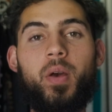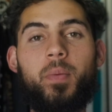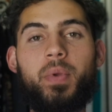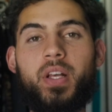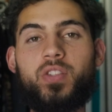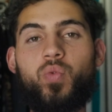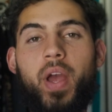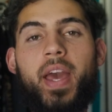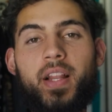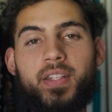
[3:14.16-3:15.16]
because we're
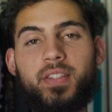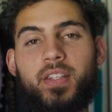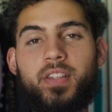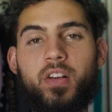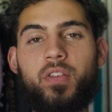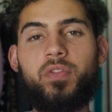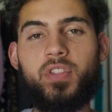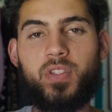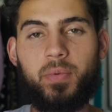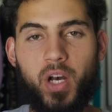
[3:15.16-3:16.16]
analyzing things that are coming from the
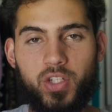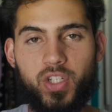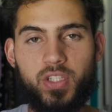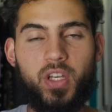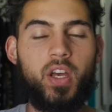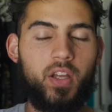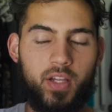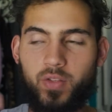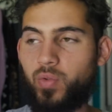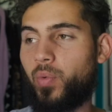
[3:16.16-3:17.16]
subconscious.
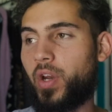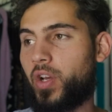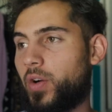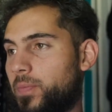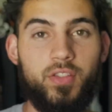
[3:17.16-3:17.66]
That's where we want to go.